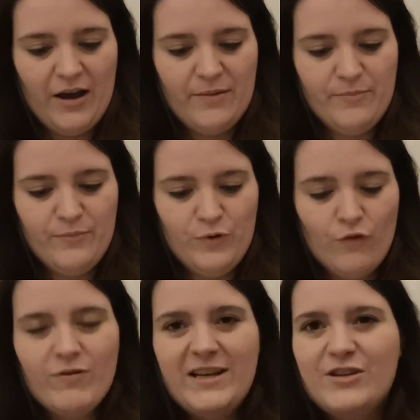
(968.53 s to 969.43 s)
I'm
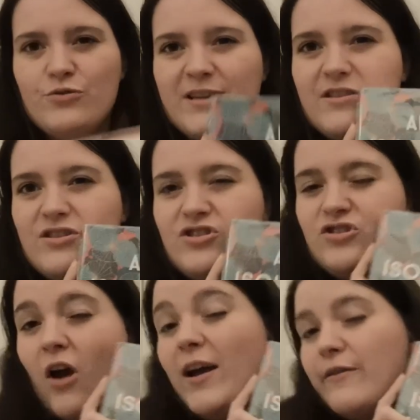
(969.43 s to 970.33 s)
not really enjoying the
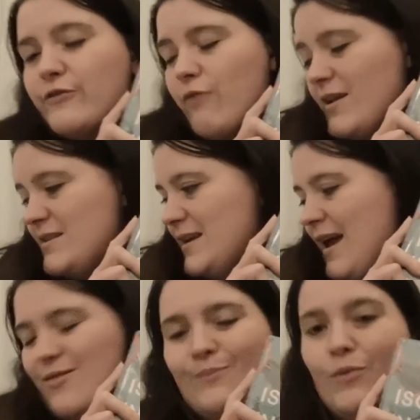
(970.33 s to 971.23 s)
style of the
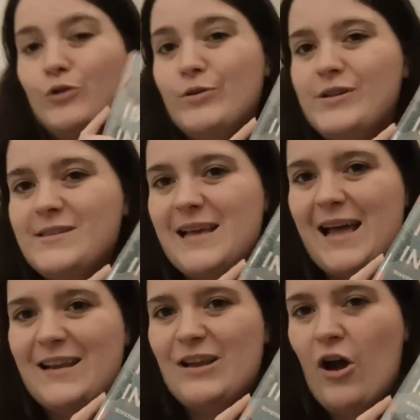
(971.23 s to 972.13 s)
writing at the moment,
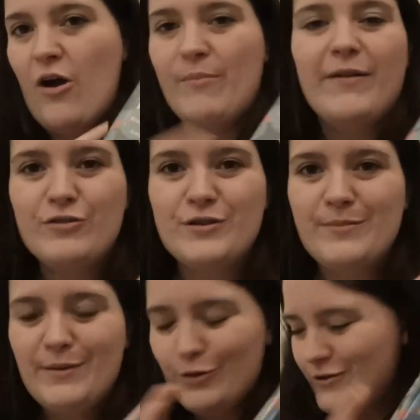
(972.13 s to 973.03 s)
and I've got so
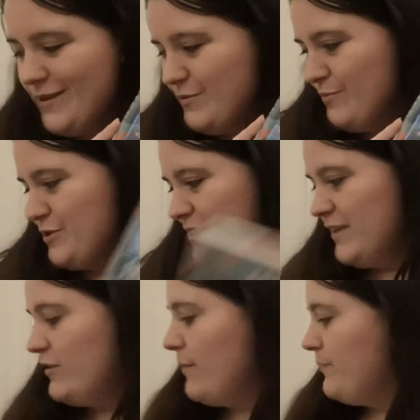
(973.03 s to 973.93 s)
many books, so I'm just
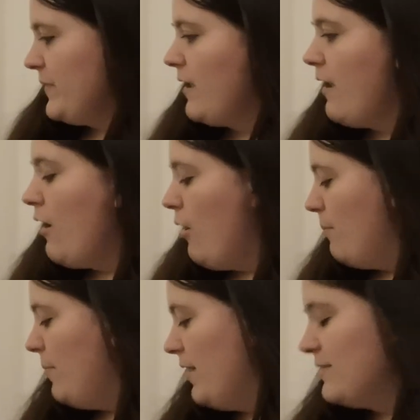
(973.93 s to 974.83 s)
gonna leave it up.
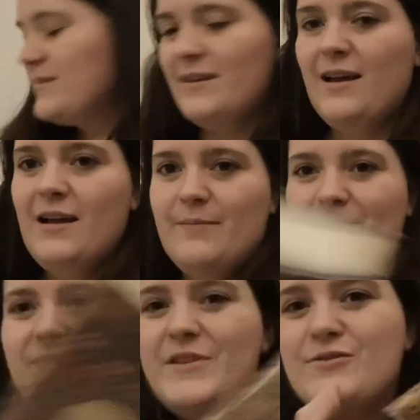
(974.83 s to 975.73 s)
But
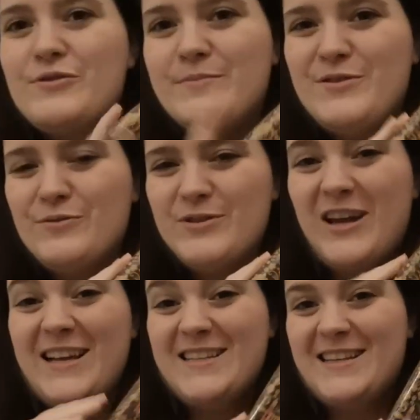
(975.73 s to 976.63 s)
The Slaughterman's
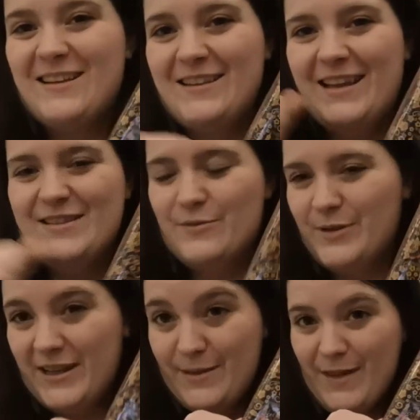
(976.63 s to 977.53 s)
Daughter I did like, and so I'm
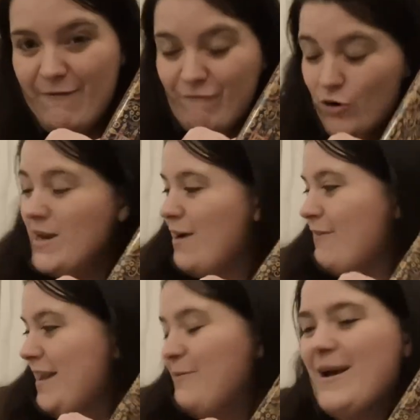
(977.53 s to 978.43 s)
going to keep that for
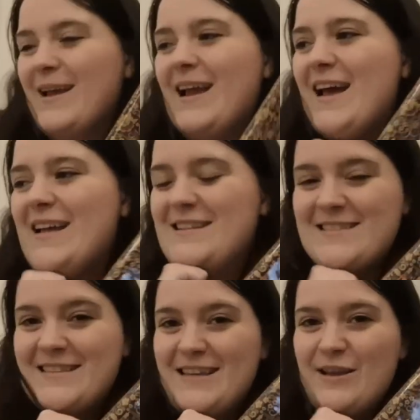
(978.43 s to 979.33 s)
now anyway and
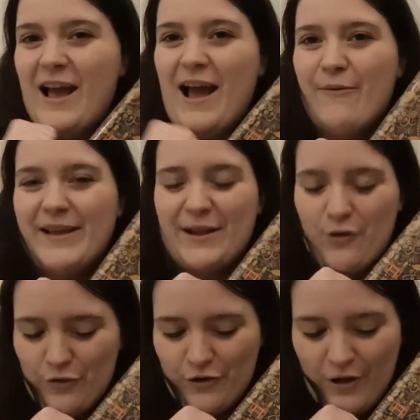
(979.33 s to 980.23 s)
see how I get
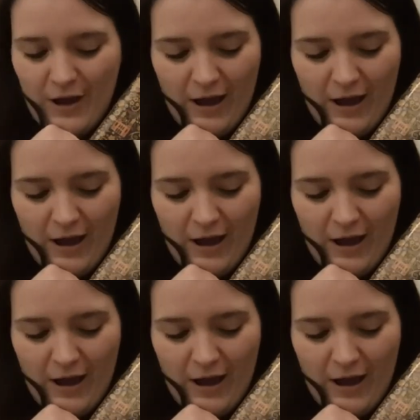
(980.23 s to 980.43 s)
on.